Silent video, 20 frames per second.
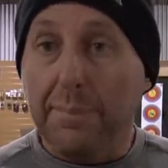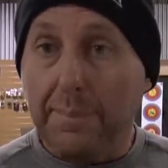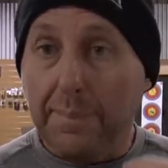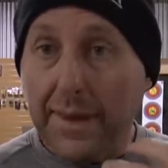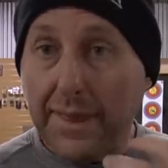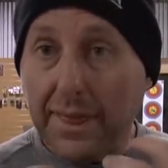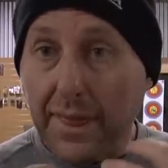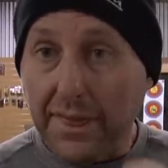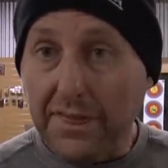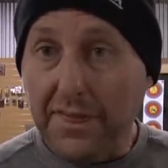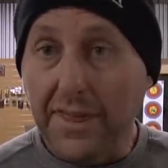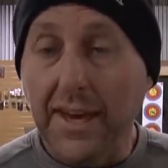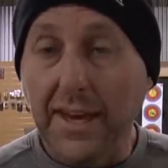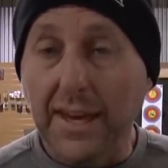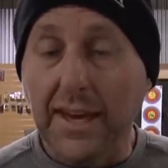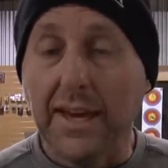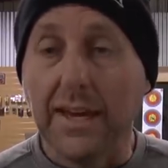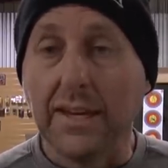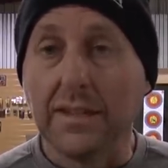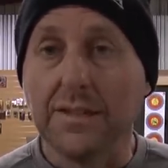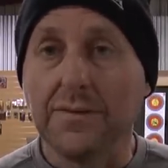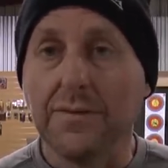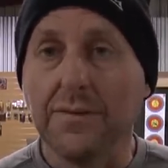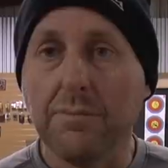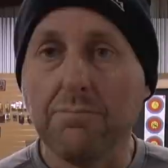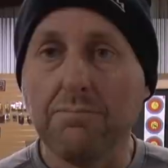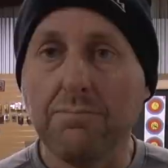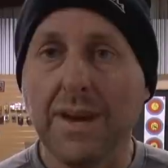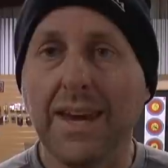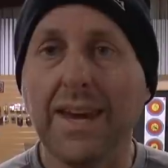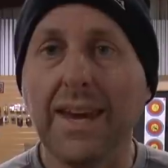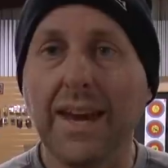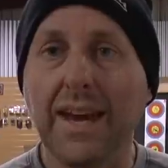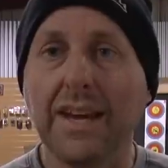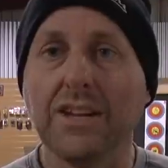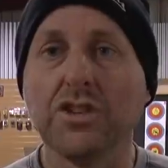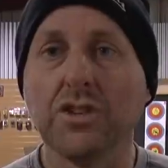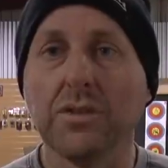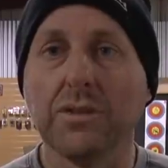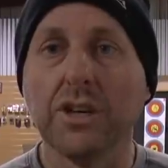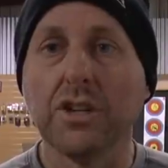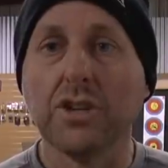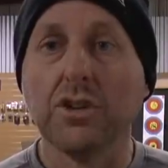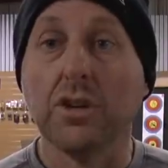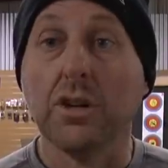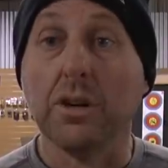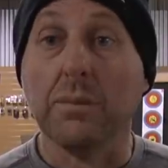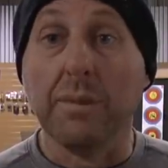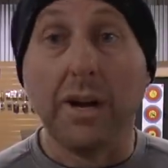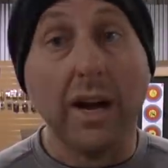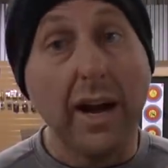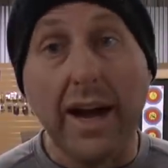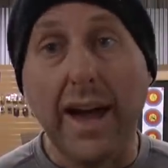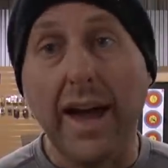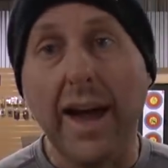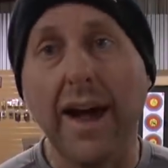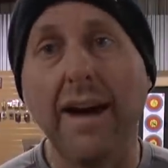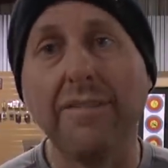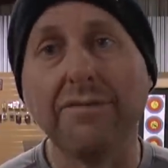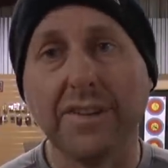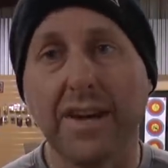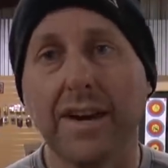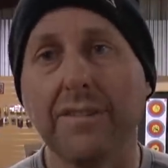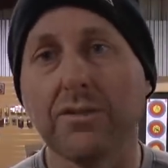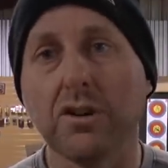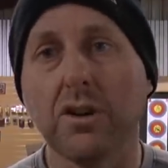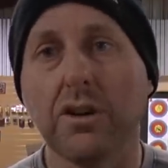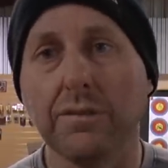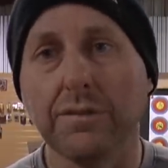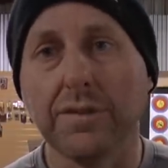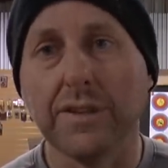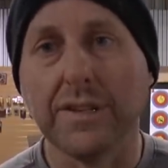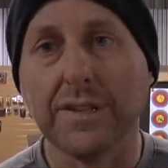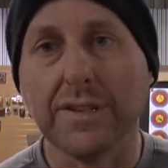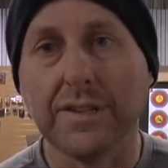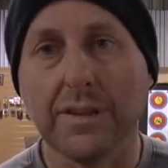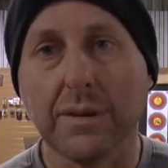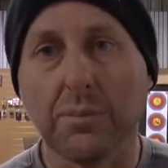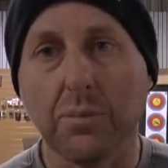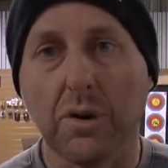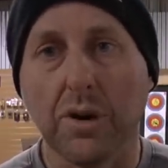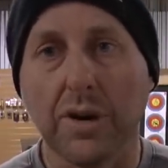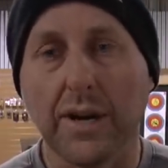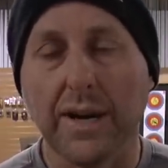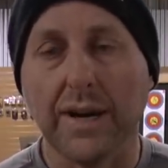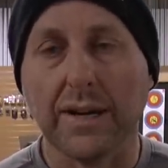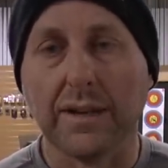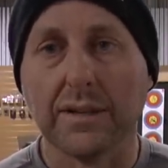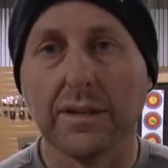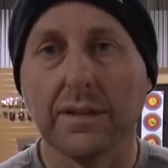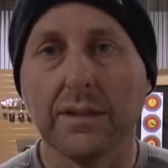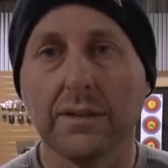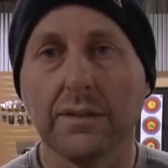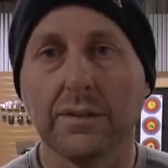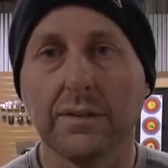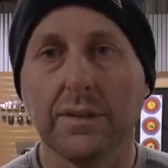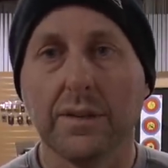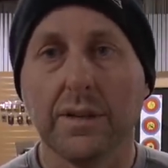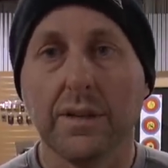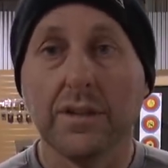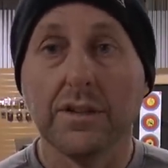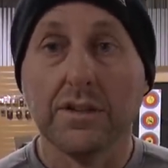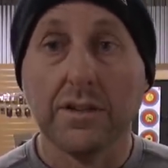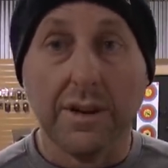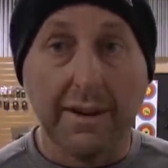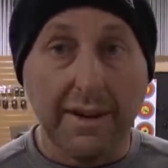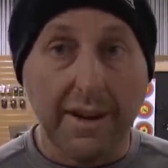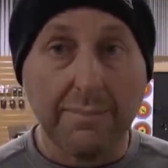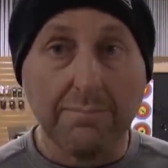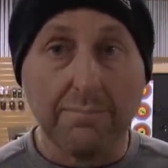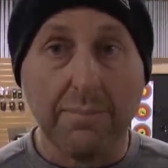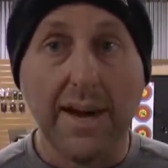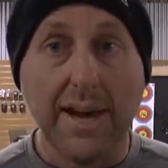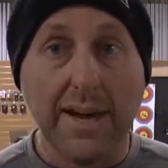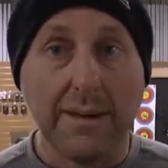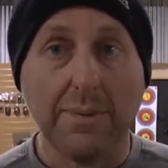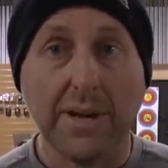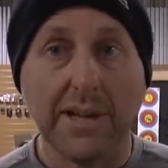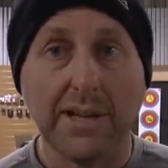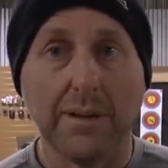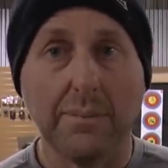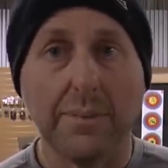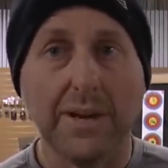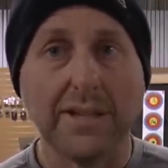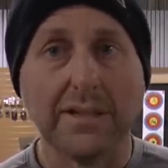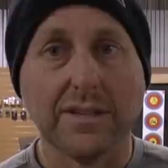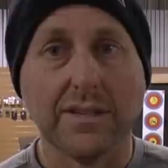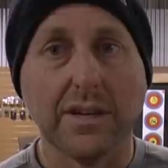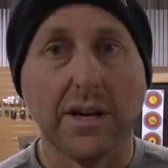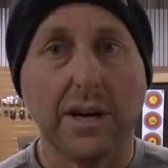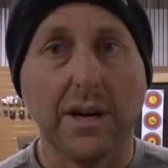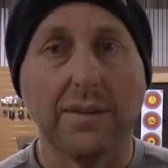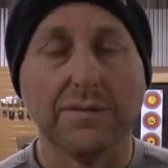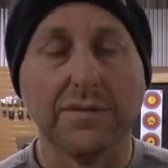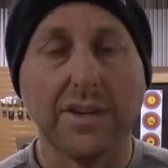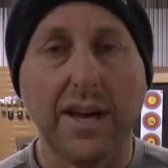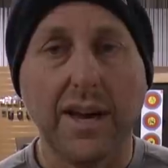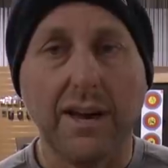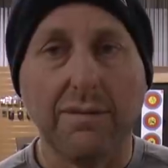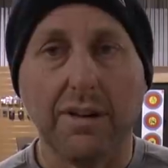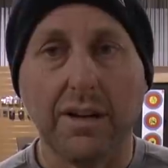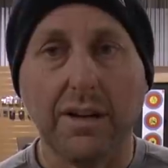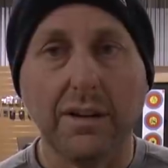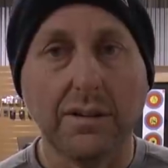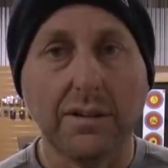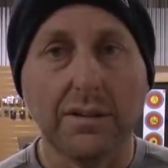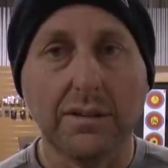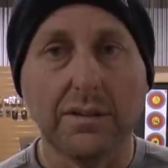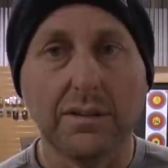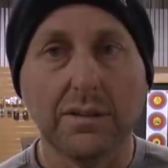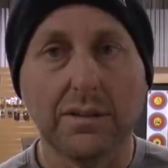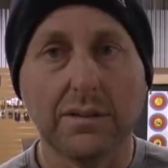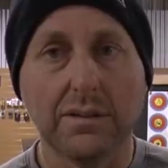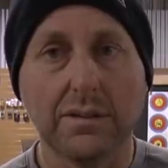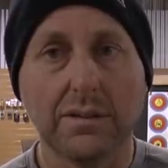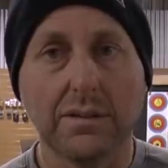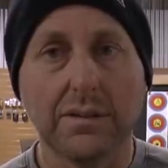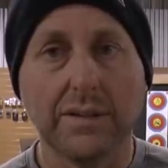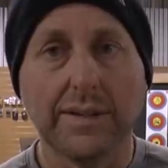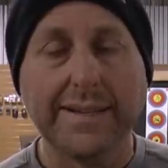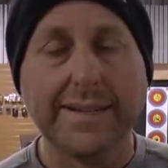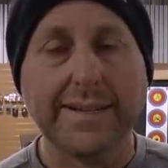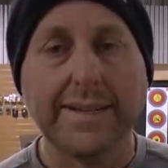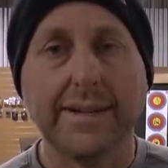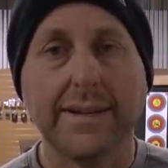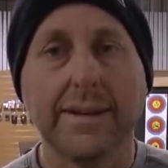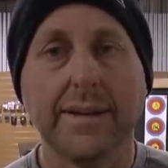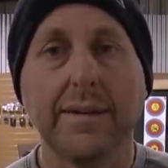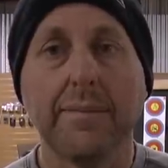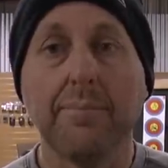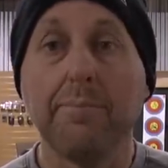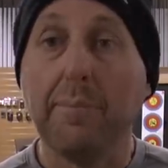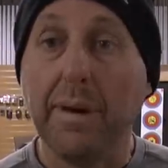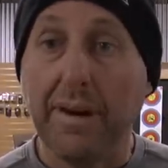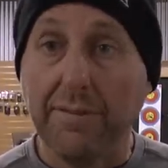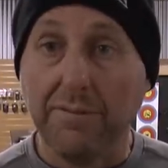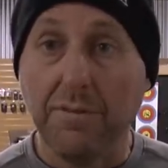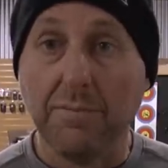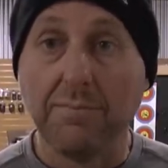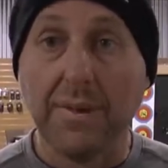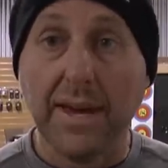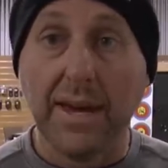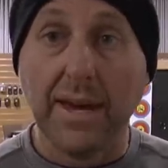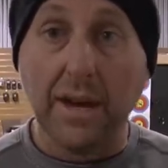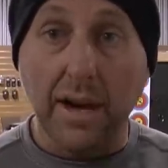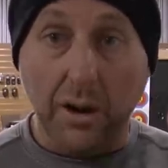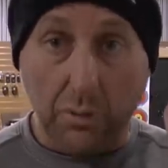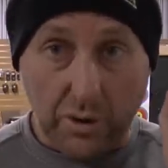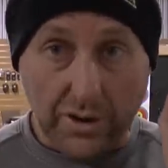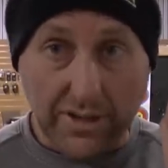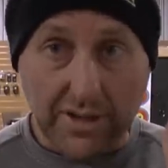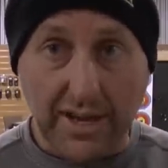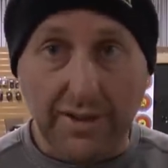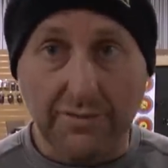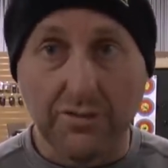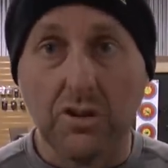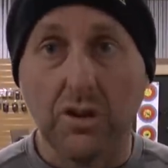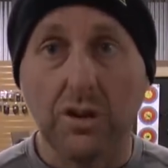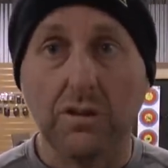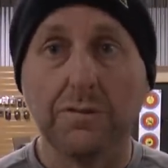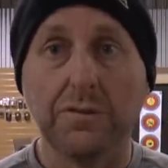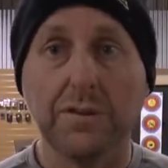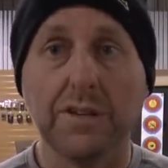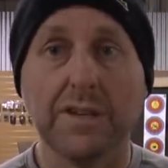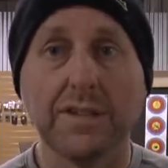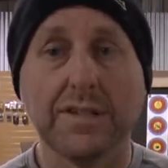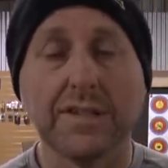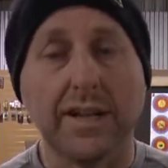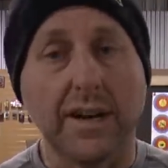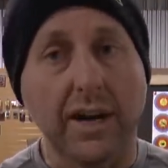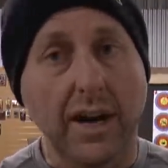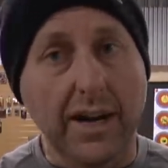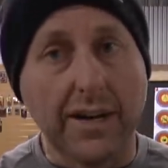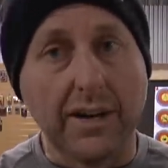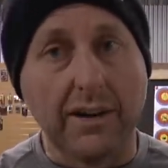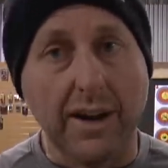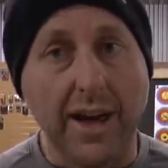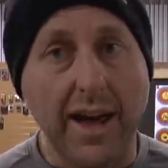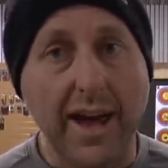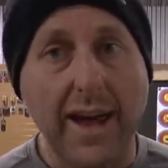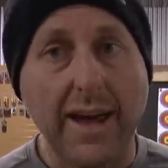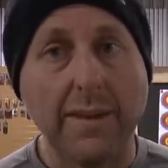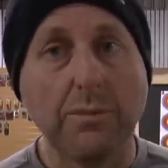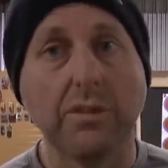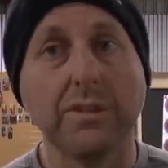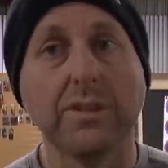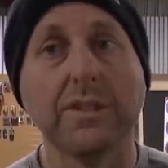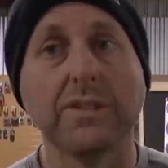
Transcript: But the thing is, for me entering a tournament, I have to have confidence in the product. So it may be the best shaft ever, but for me, I wanted to have confidence that I could aim on